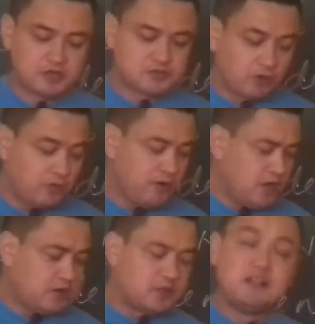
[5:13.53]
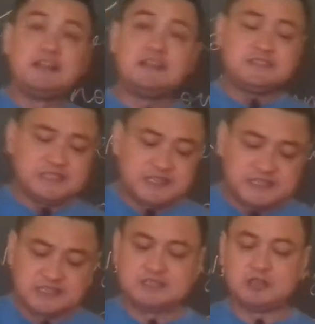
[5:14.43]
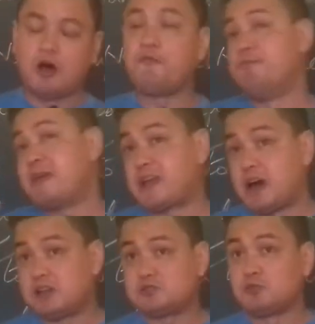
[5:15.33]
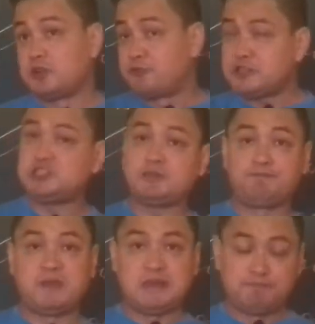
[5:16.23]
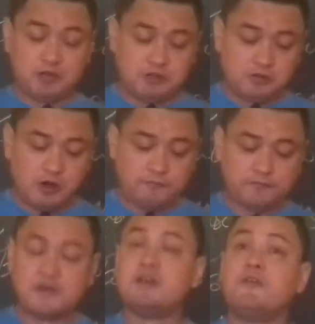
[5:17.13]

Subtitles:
So the leading citizens of Mecca, so the rich people of